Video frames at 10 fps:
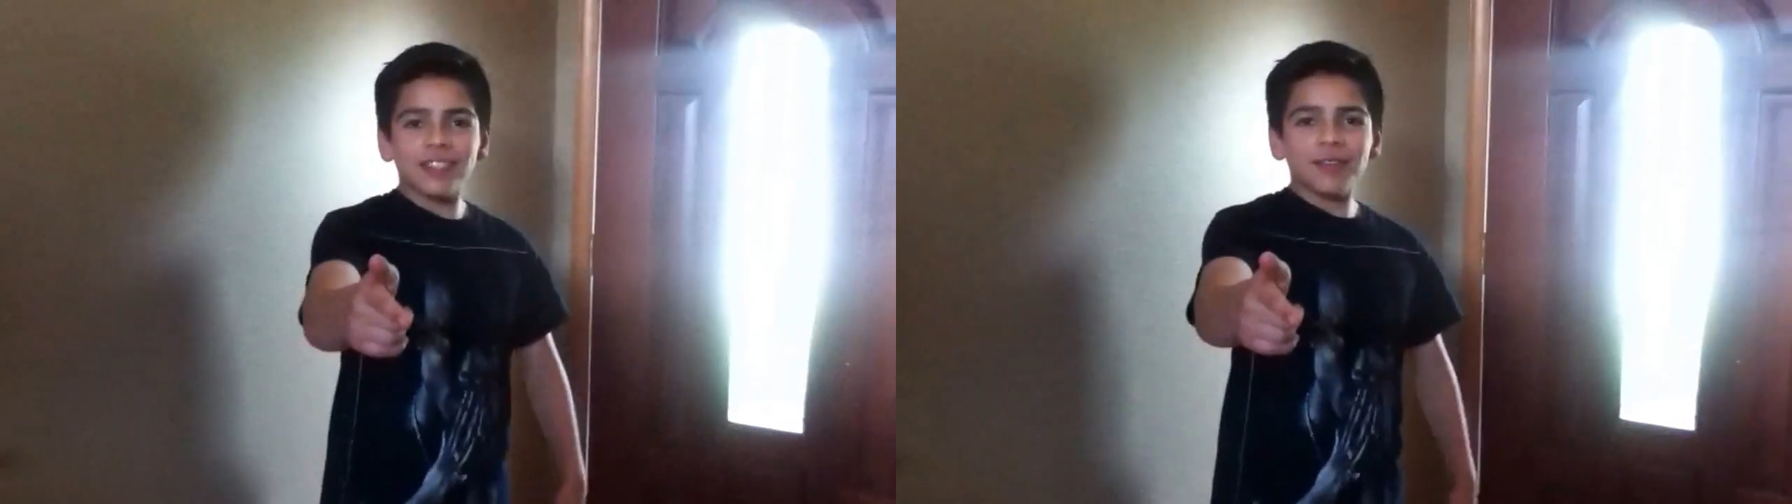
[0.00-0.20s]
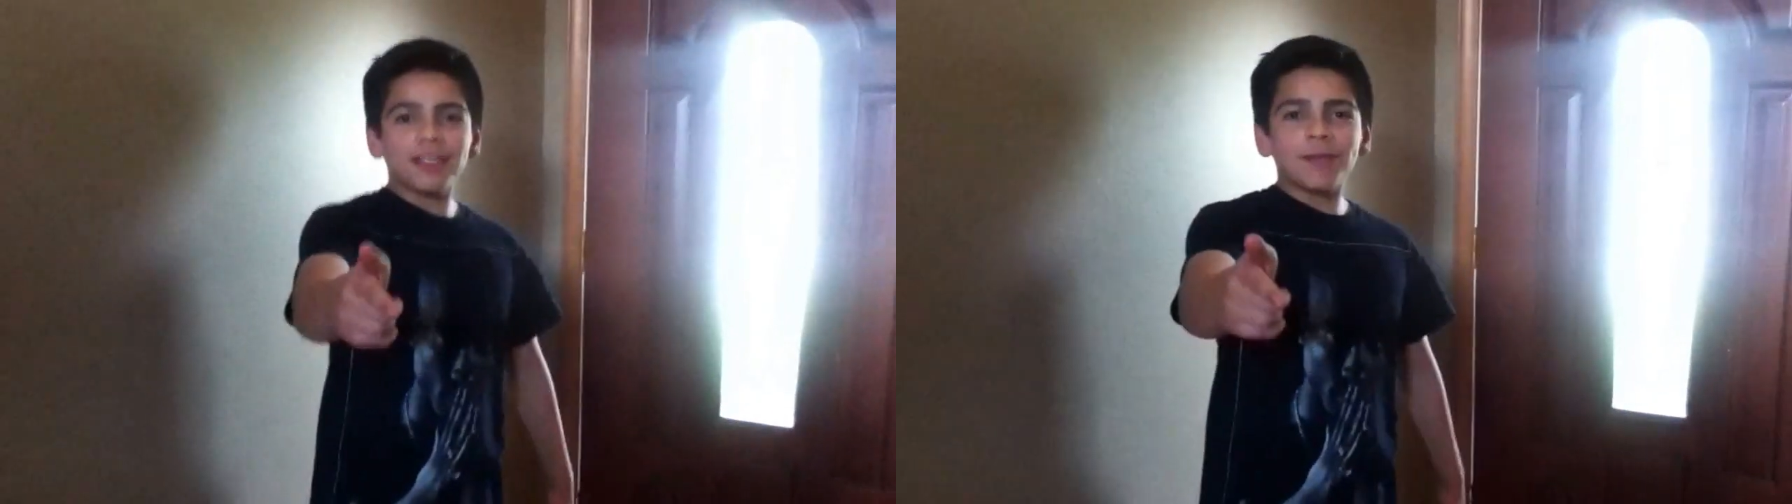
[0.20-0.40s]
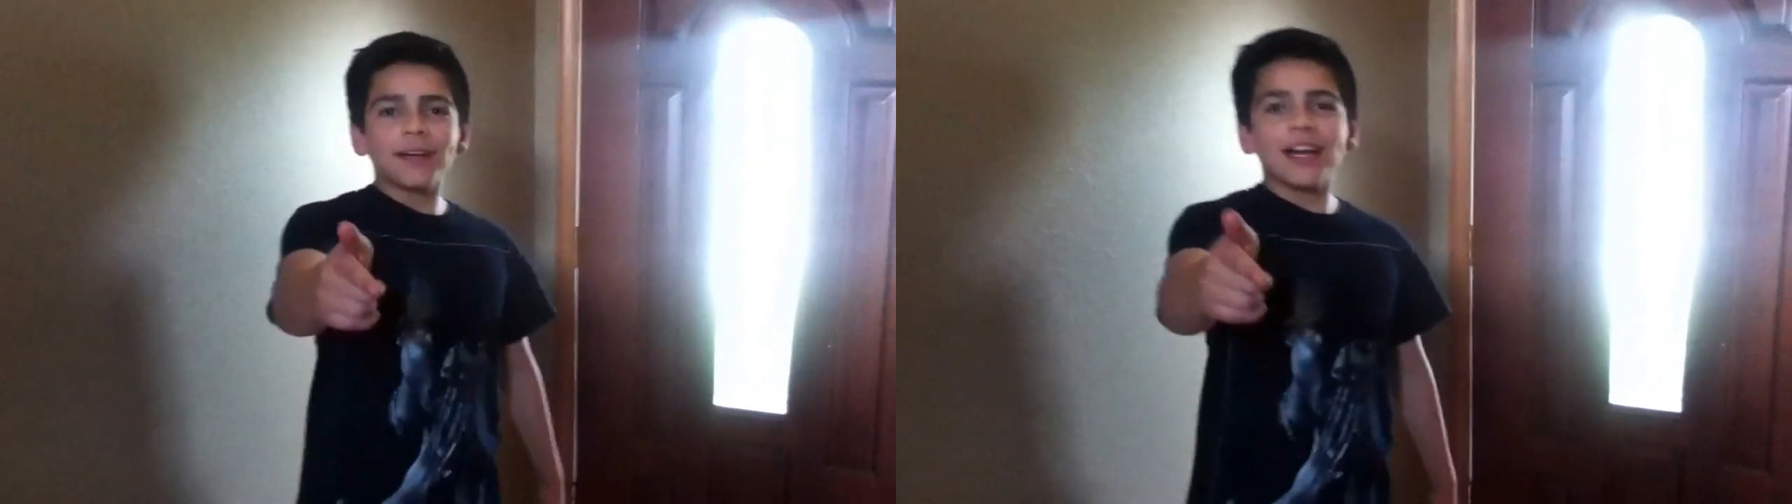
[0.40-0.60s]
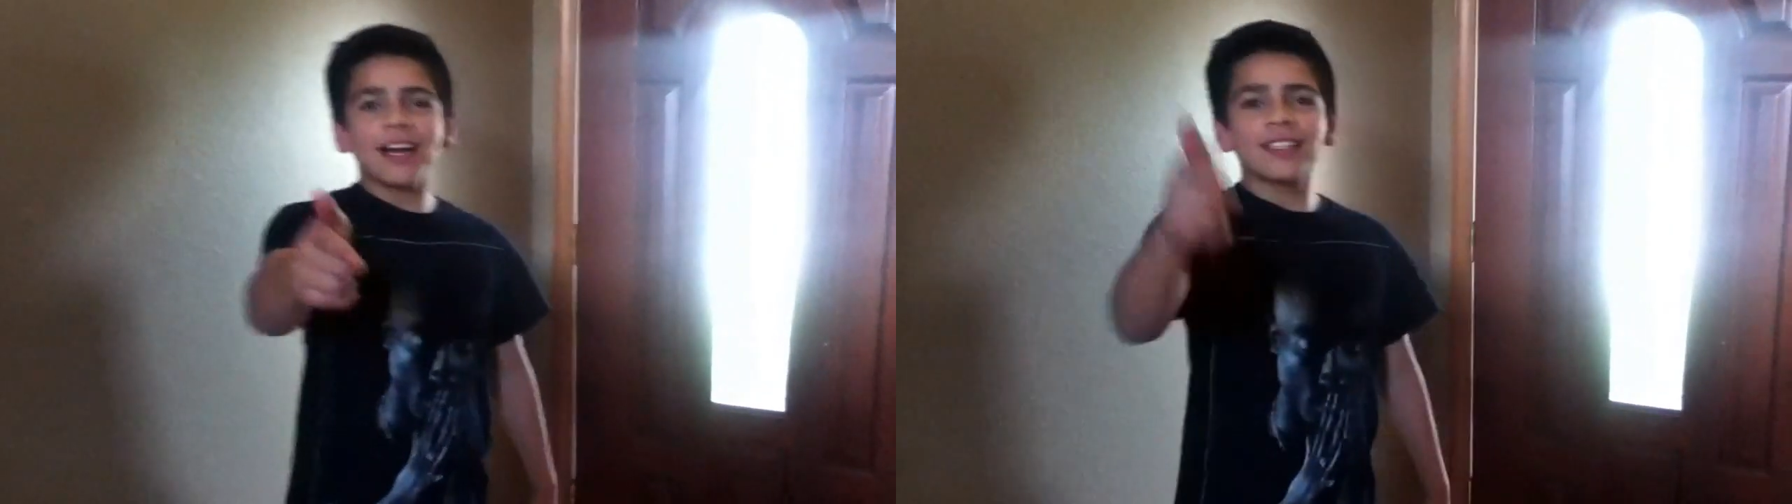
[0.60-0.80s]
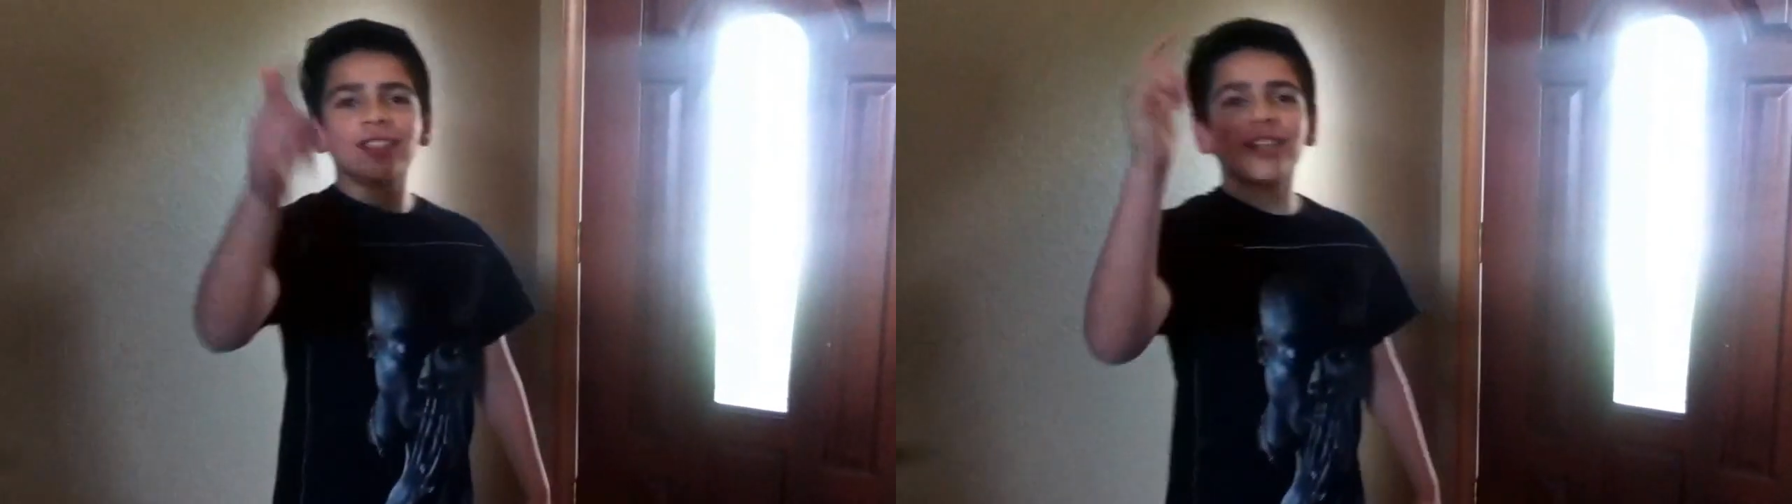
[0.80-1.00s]
time, tell a
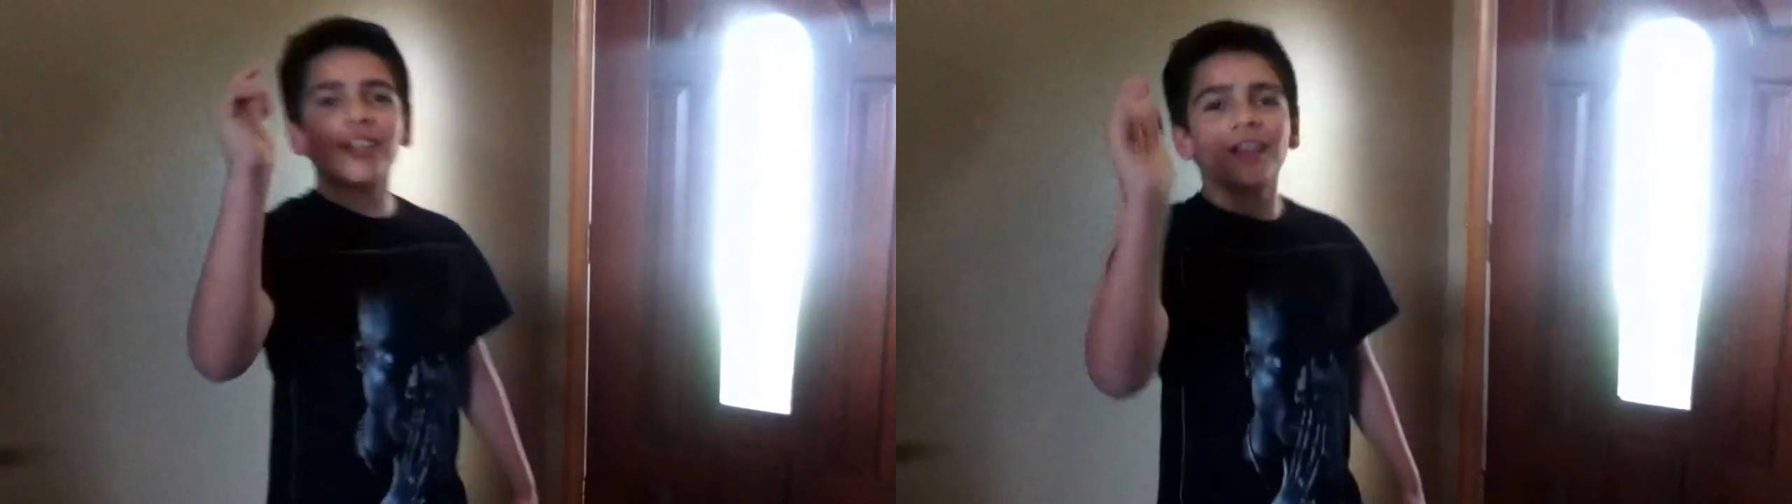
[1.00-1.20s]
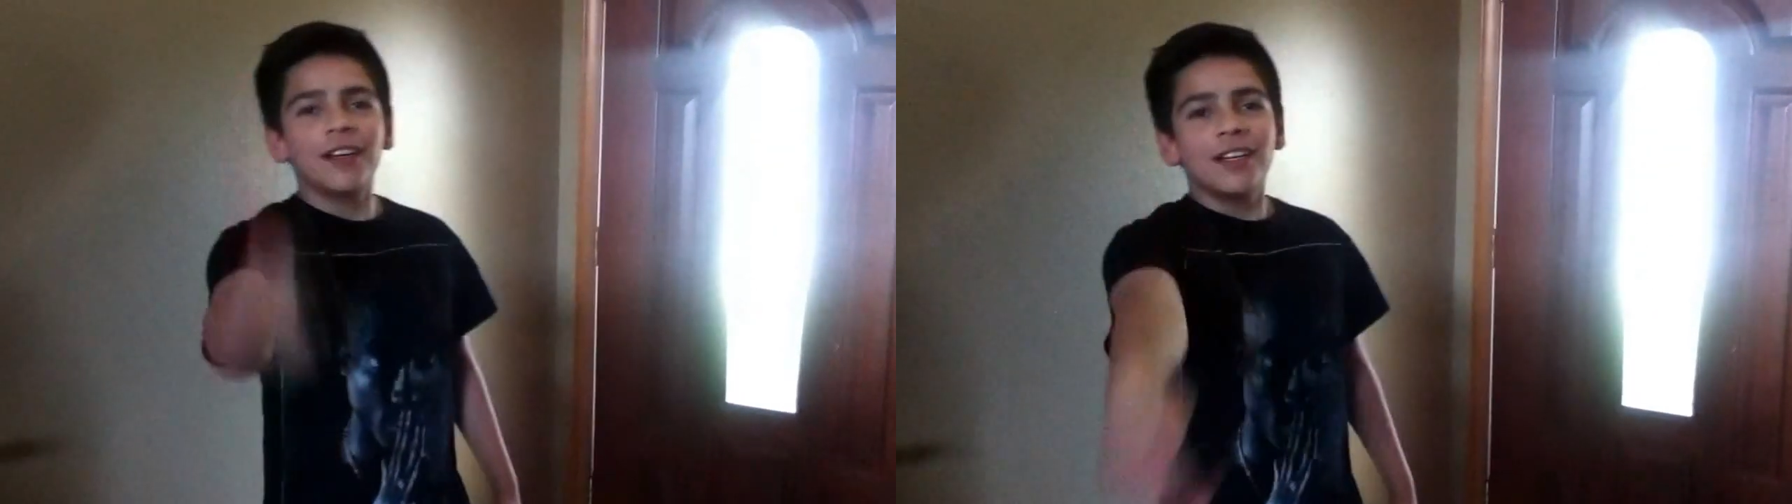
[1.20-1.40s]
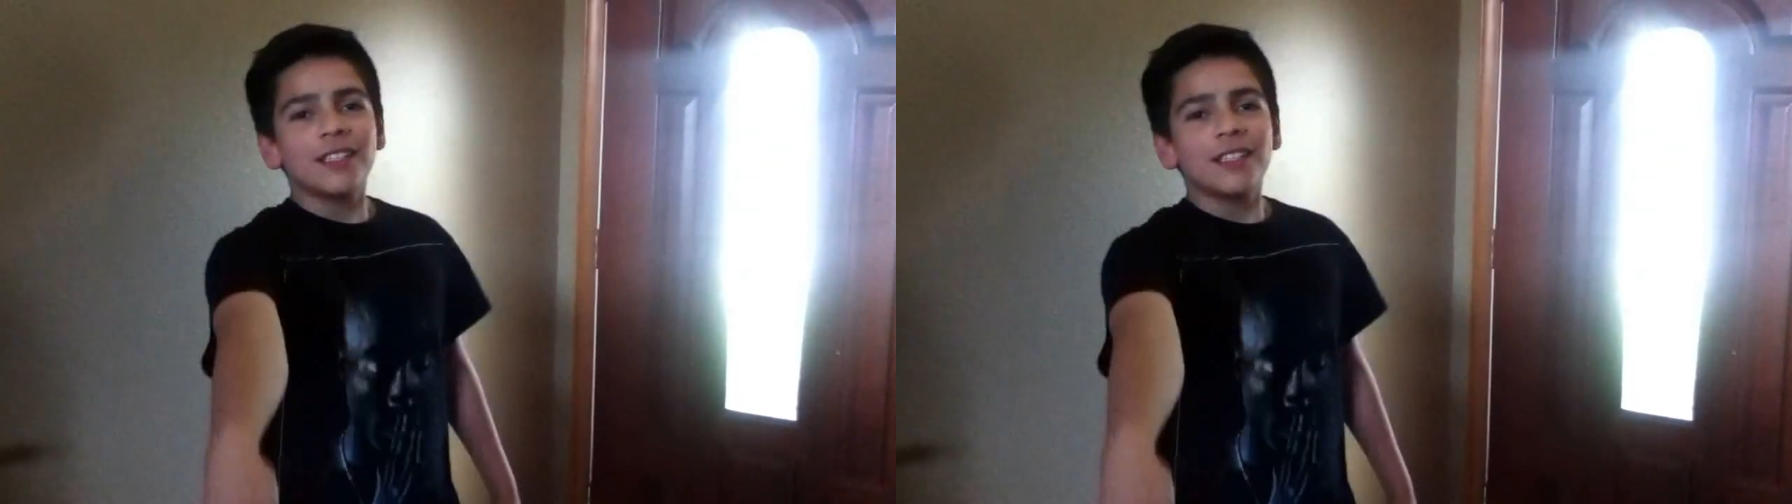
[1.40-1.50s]
guy to